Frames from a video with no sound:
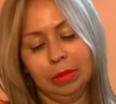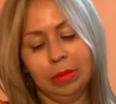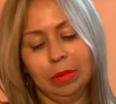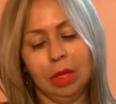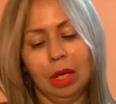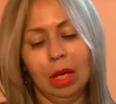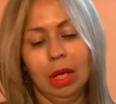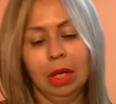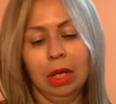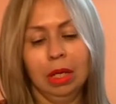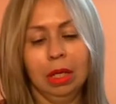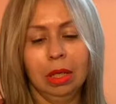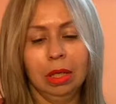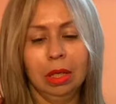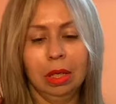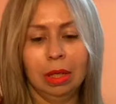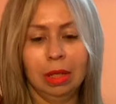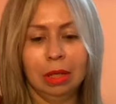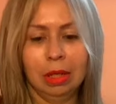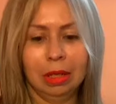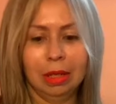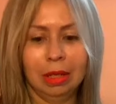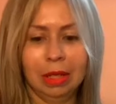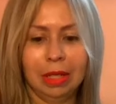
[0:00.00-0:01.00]
Oh,
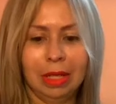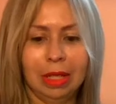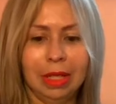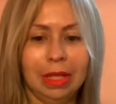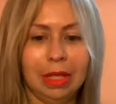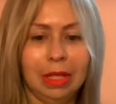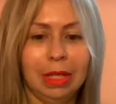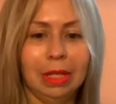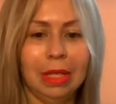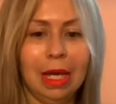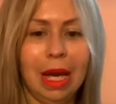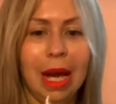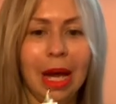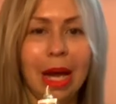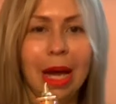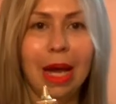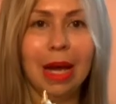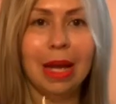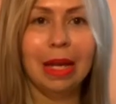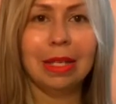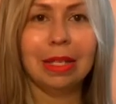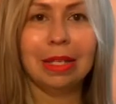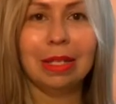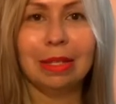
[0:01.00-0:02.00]

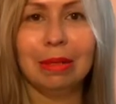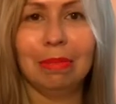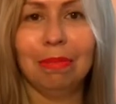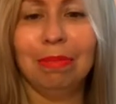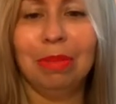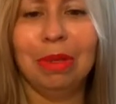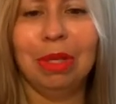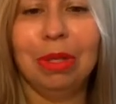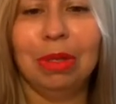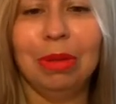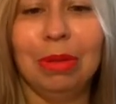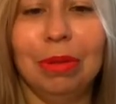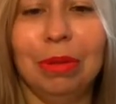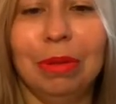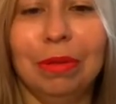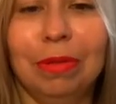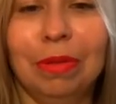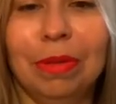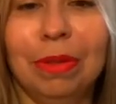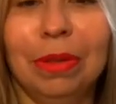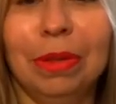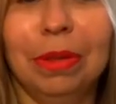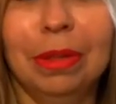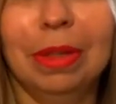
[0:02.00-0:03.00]
yes,
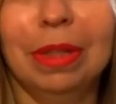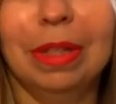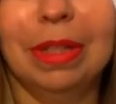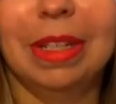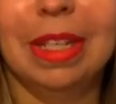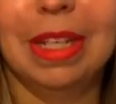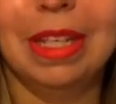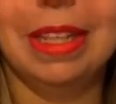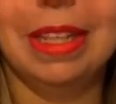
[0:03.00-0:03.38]
beautiful. Look at